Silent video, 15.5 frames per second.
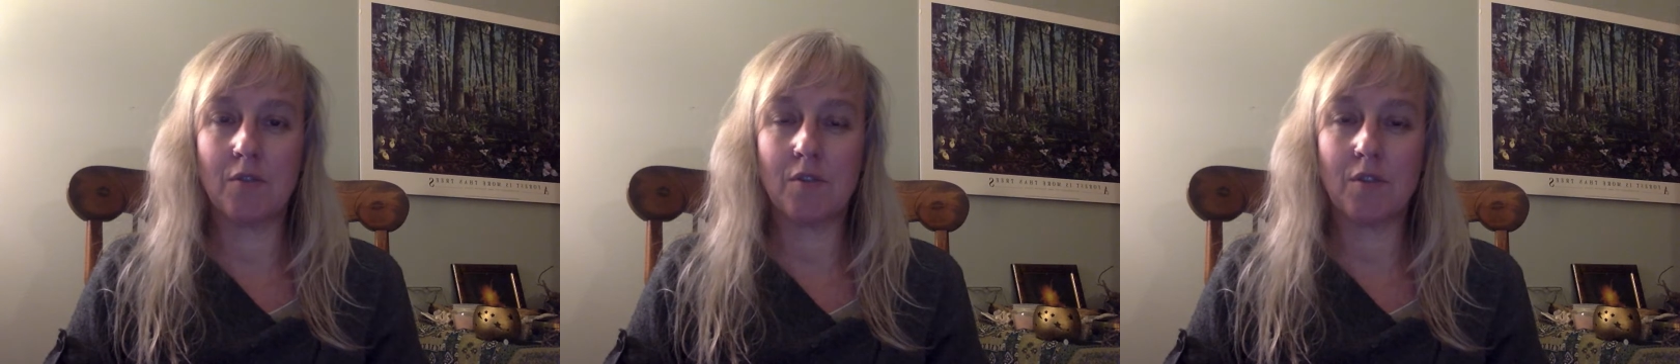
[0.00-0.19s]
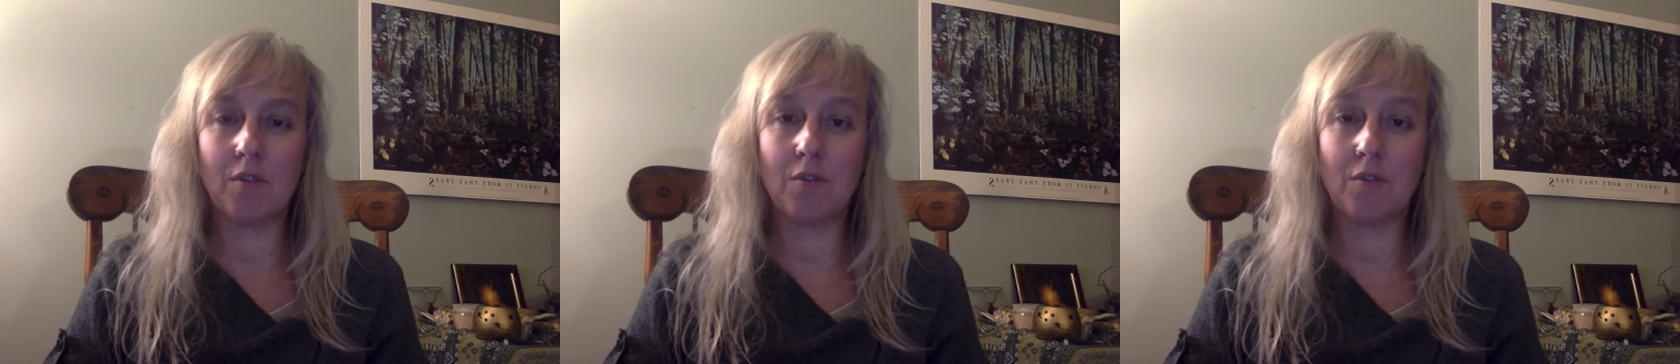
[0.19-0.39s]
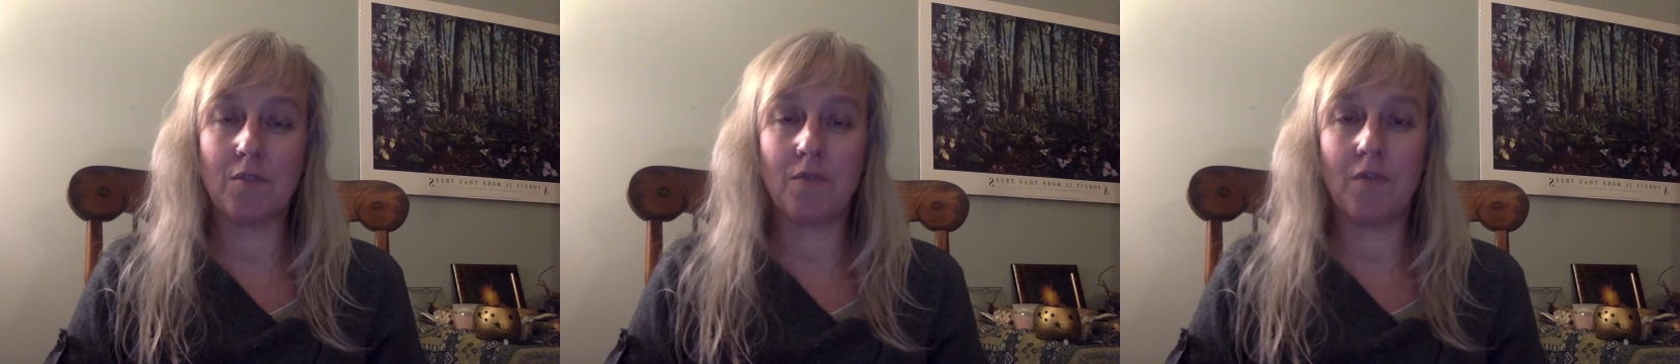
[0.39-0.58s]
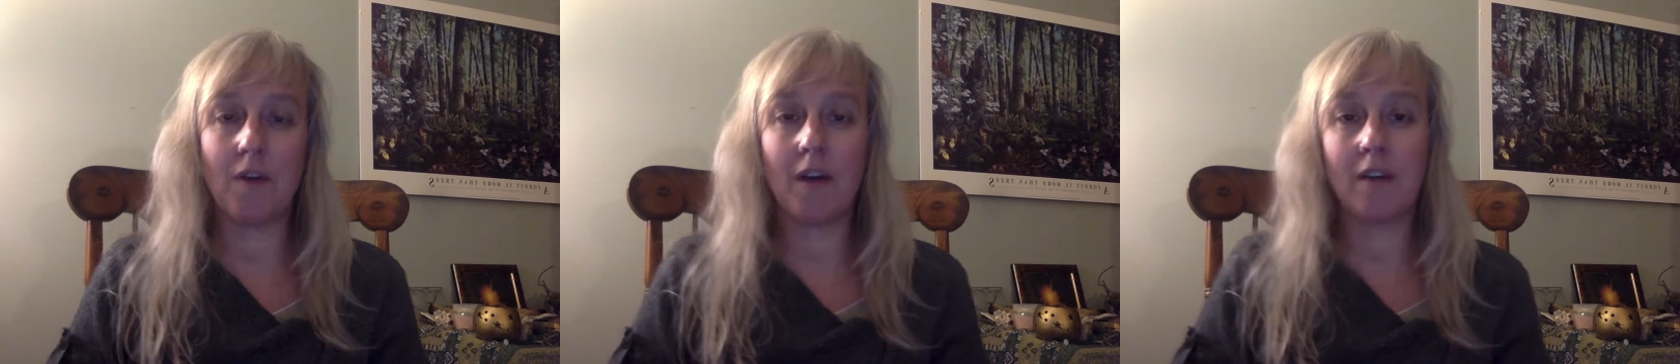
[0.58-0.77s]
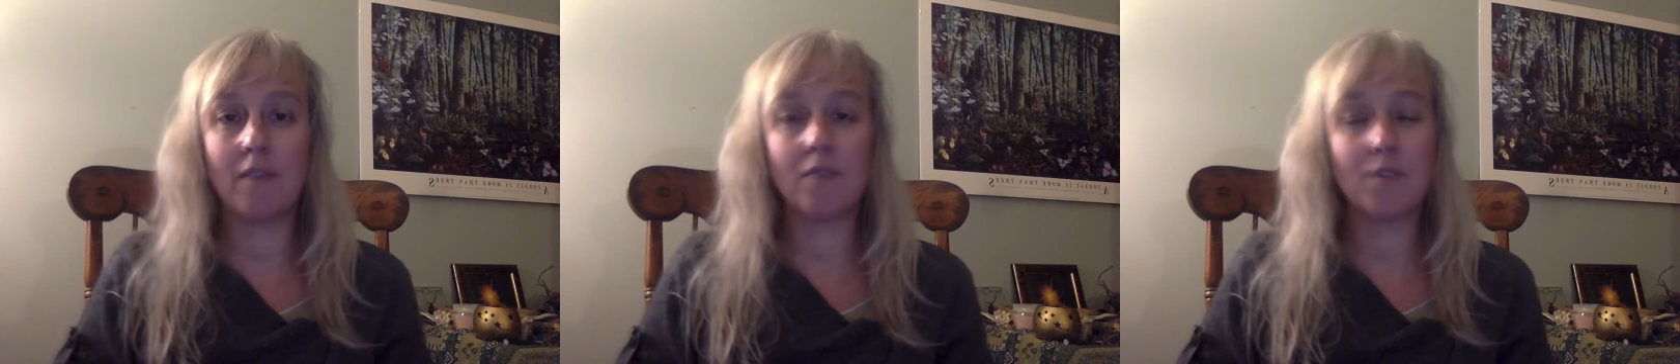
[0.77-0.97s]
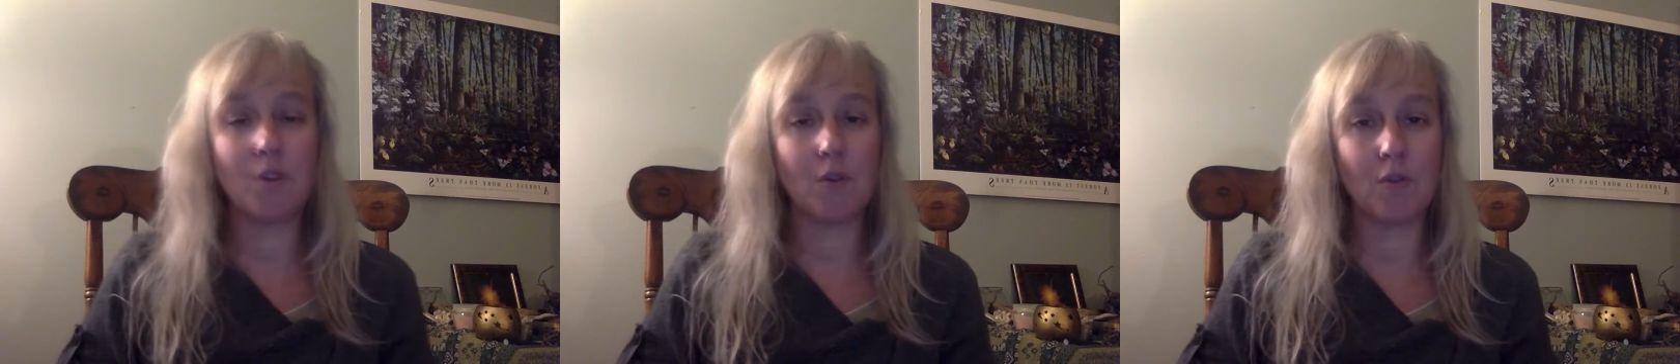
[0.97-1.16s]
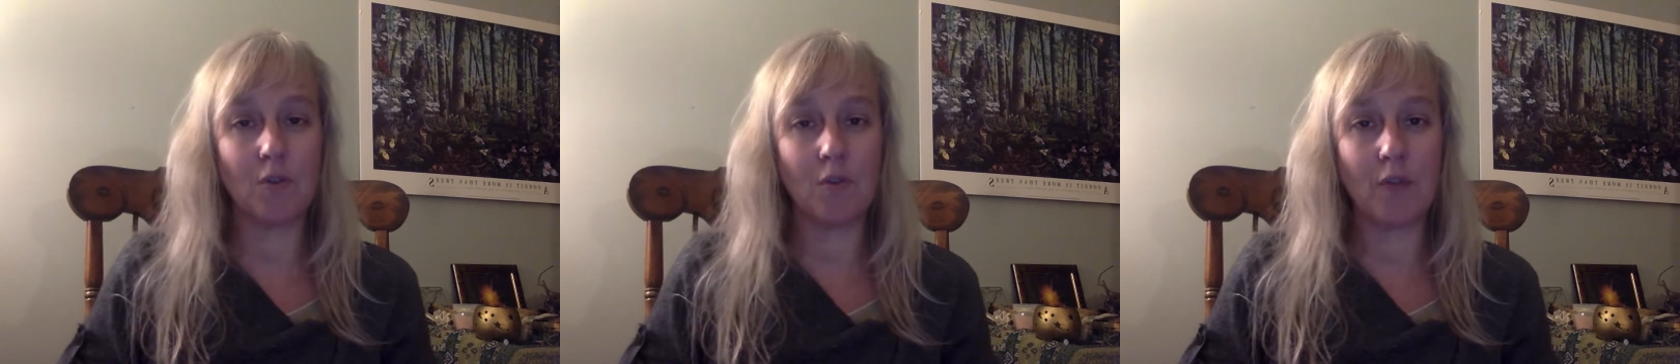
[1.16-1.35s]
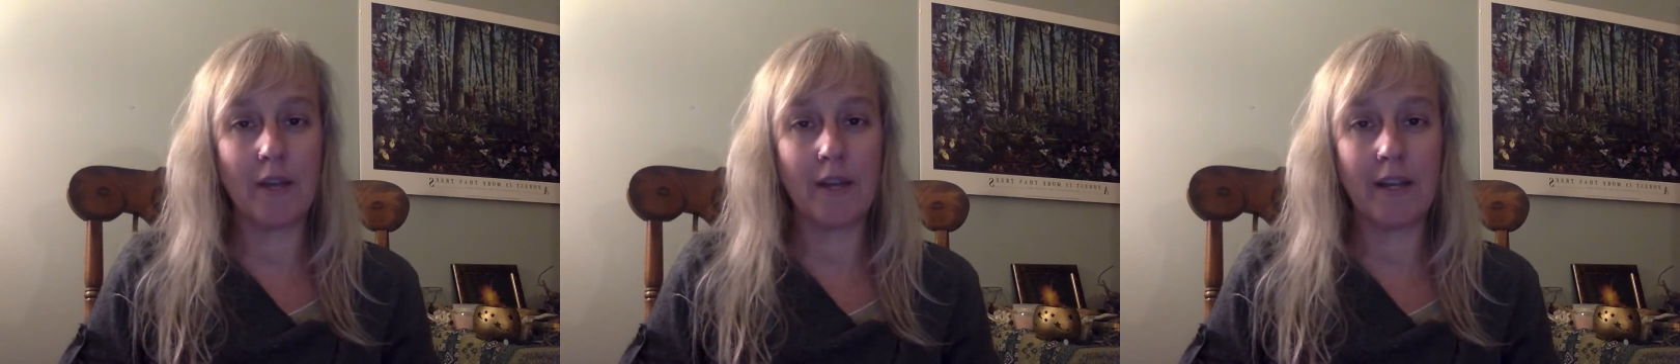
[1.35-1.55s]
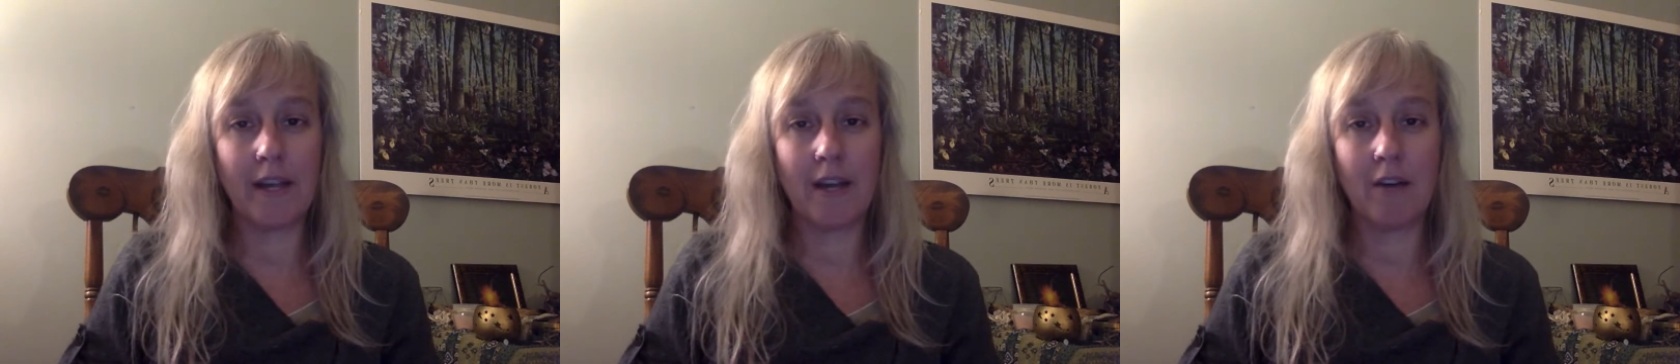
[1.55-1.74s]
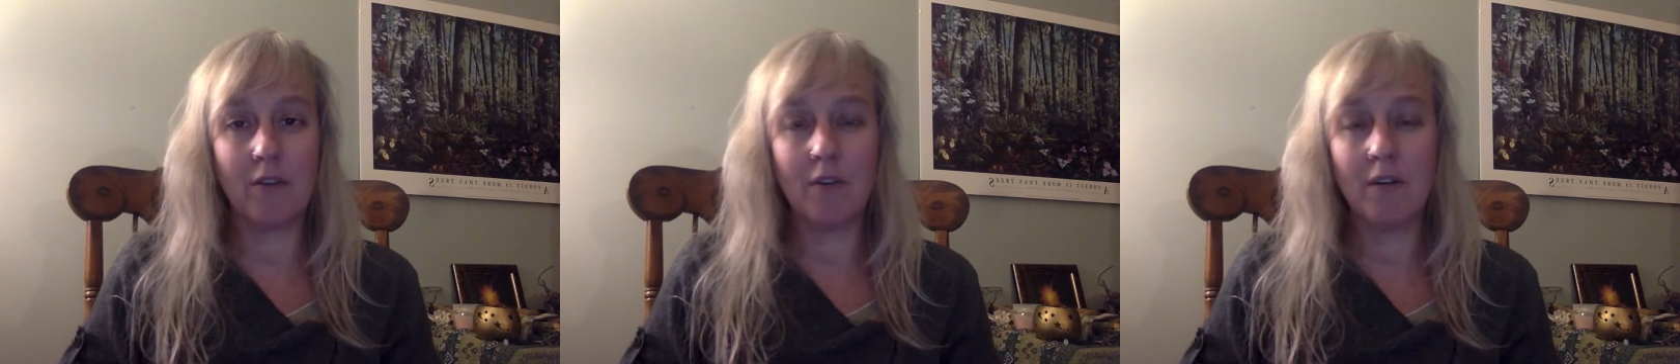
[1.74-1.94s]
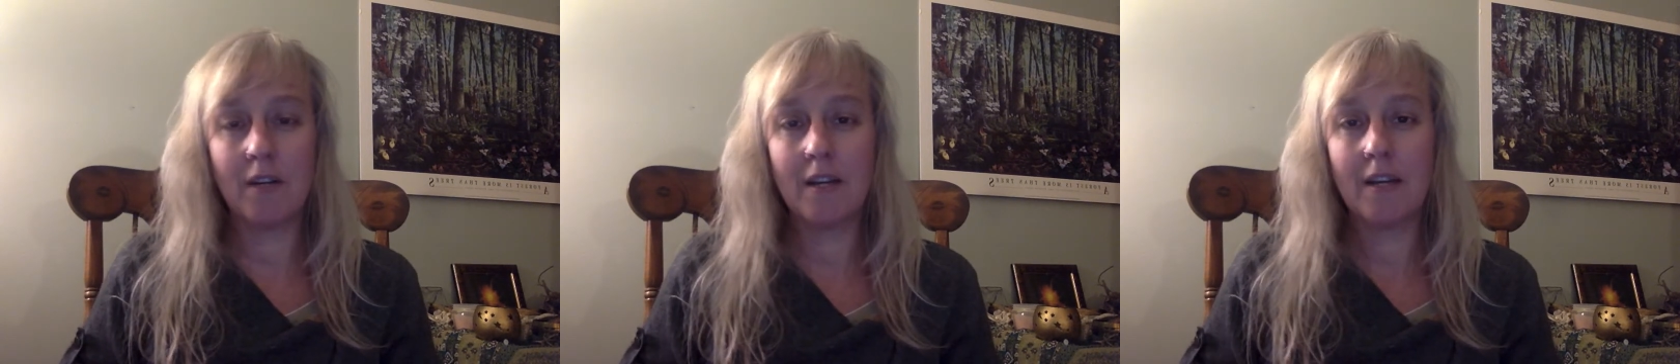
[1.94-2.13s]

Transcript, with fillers: So there's five total right now.